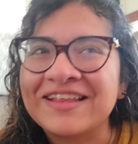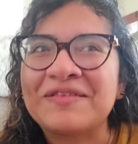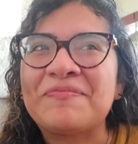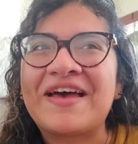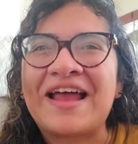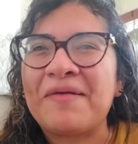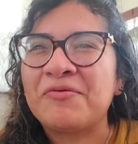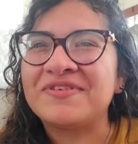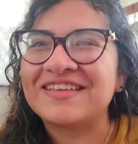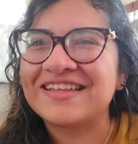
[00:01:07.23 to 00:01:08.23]
It's a bad
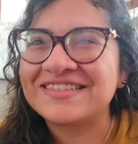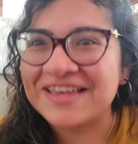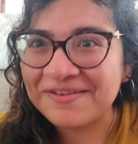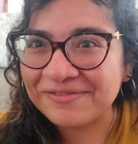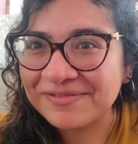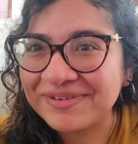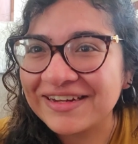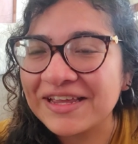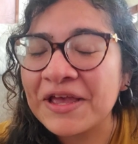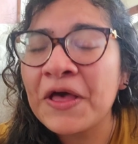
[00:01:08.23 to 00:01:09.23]
habit. We say that to
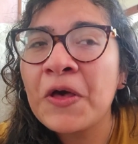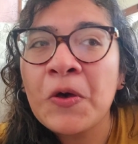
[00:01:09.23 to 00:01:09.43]
everybody.